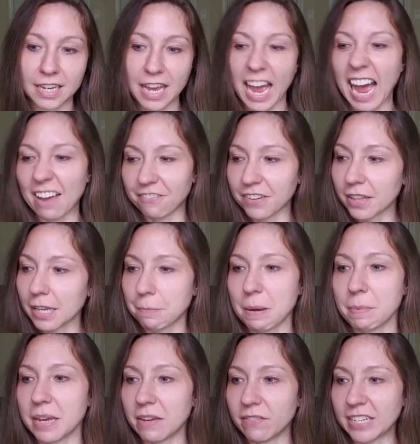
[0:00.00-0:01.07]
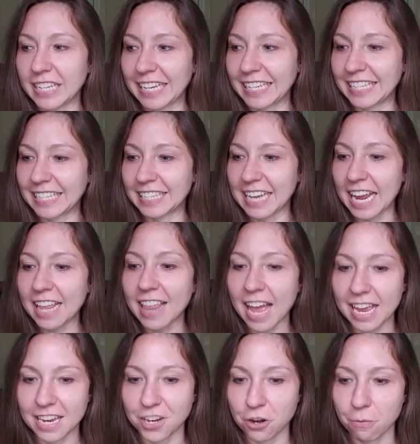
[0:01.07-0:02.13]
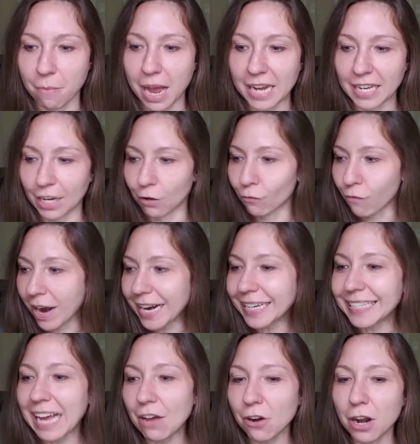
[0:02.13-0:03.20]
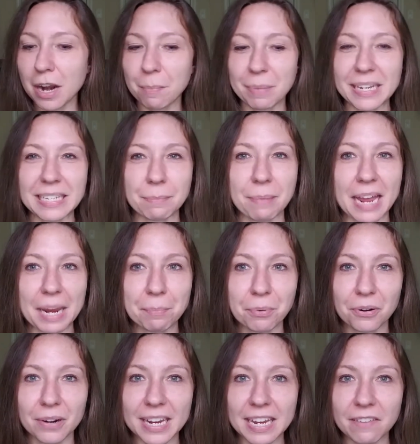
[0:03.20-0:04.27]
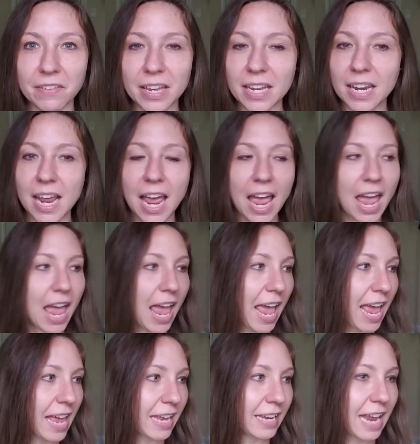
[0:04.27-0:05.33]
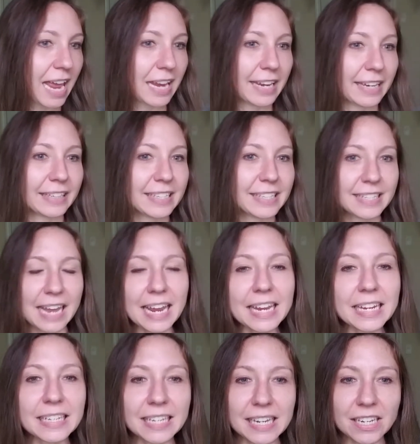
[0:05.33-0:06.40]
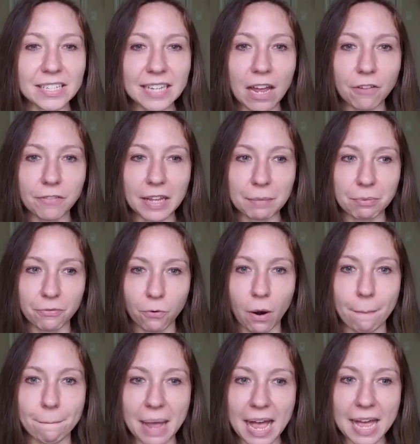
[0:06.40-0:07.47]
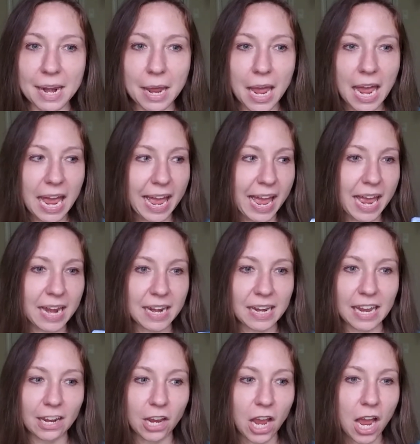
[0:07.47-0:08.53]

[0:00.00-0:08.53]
I feel like maybe even like say that in your mind, like write it down on a piece of paper even and and say it to yourself like before bed and like